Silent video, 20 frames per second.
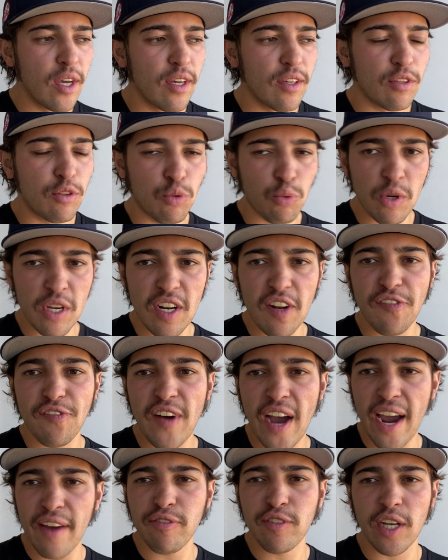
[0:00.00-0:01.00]
3 to
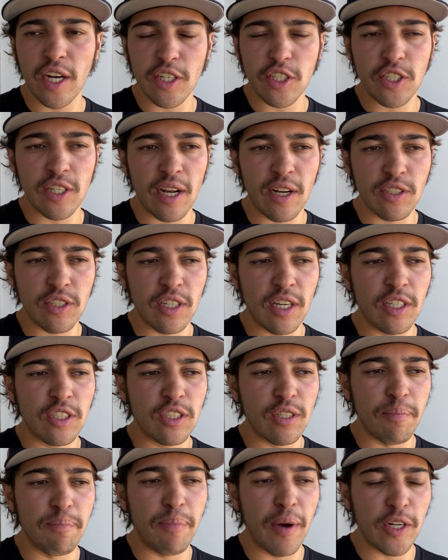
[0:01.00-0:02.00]
5 touchdowns against
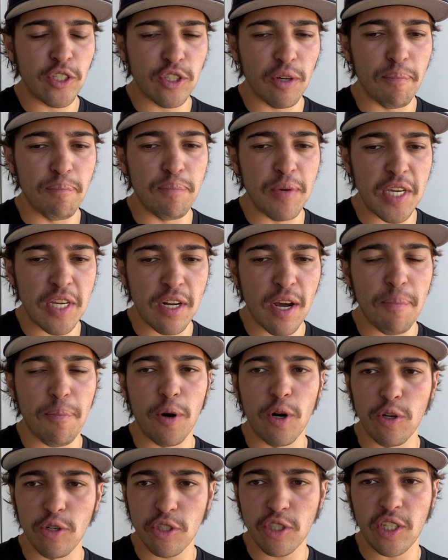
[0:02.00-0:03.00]
a bunch of beat-up,
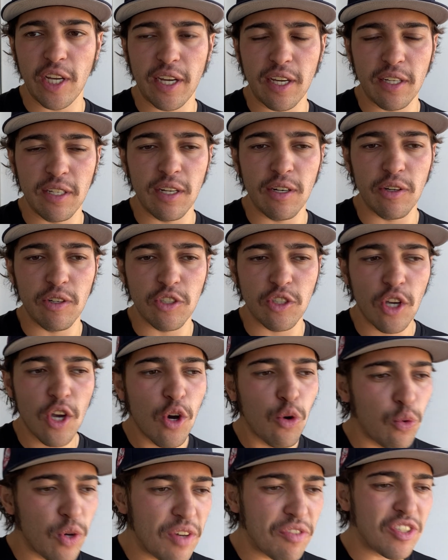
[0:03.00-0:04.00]
hurt secondaries?
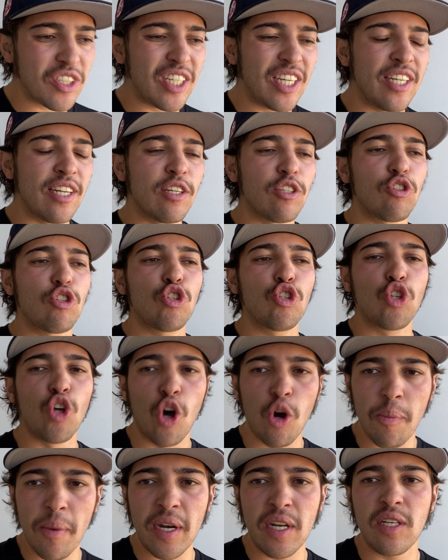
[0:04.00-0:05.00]
We've seen it
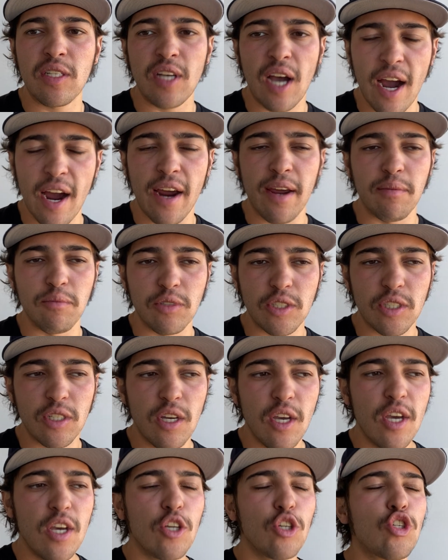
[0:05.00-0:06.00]
so many times.
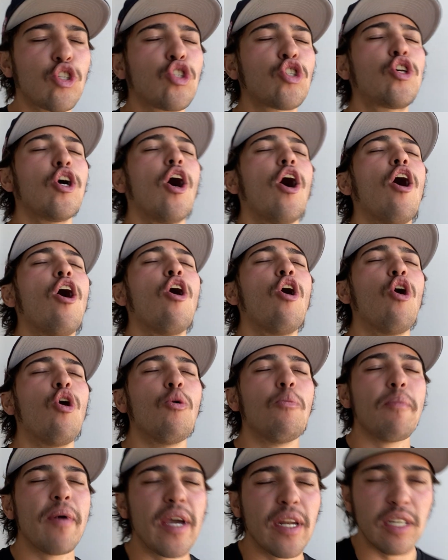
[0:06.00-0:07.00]
So
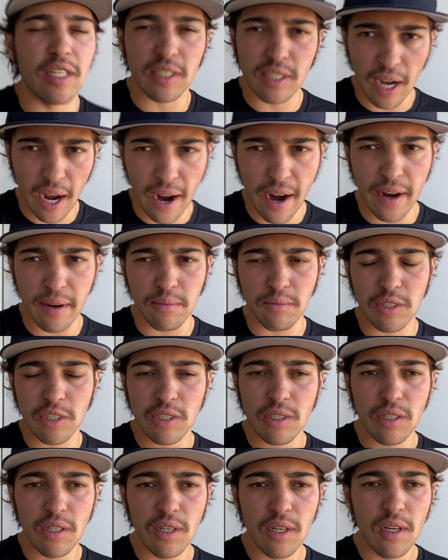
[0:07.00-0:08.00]
many
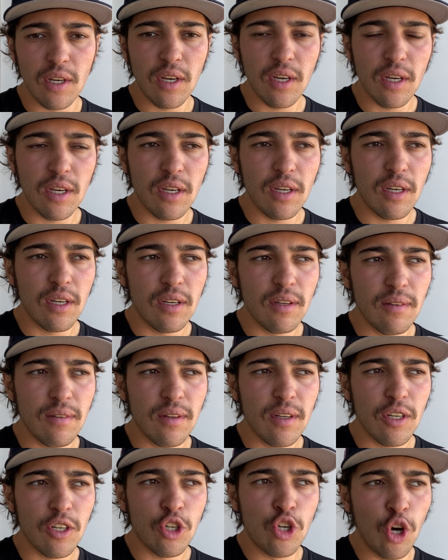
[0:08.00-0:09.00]
times.
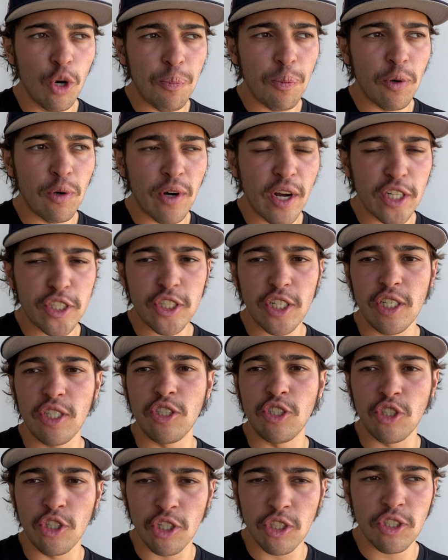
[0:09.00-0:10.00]
Cooper Rush
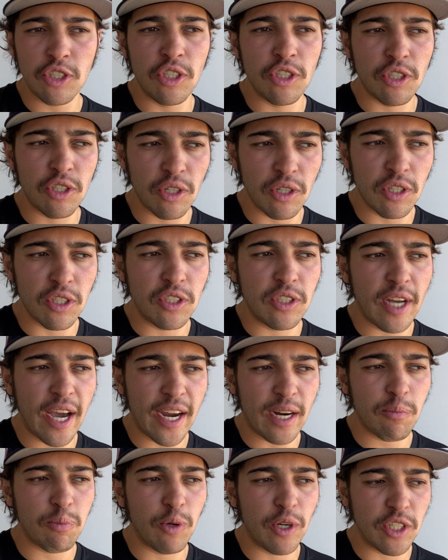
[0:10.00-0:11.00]
is just as good as
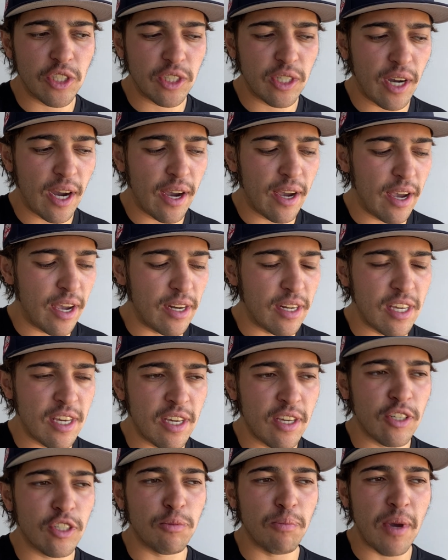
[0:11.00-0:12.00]
Dak Prescott, and he
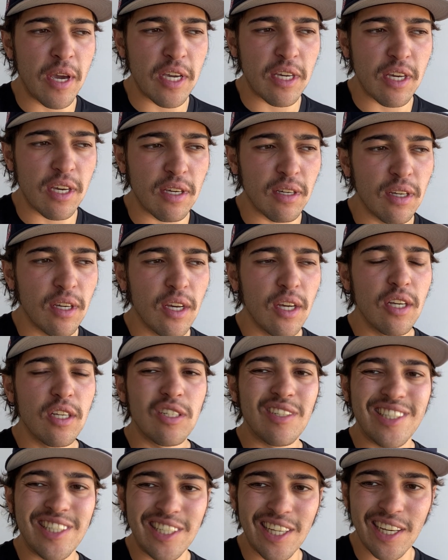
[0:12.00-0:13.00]
is making
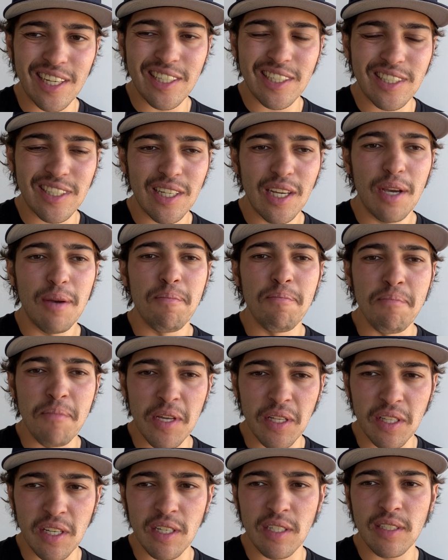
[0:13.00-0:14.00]
$6
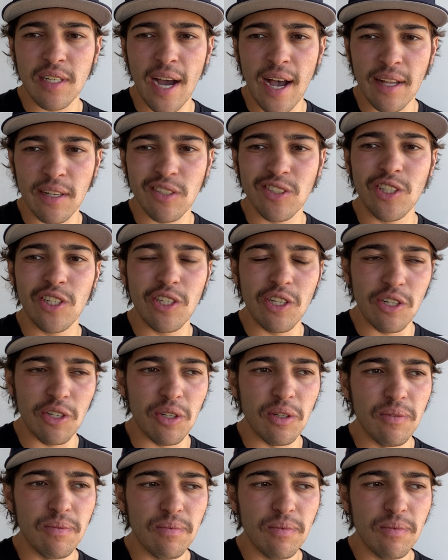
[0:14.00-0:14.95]
million a year.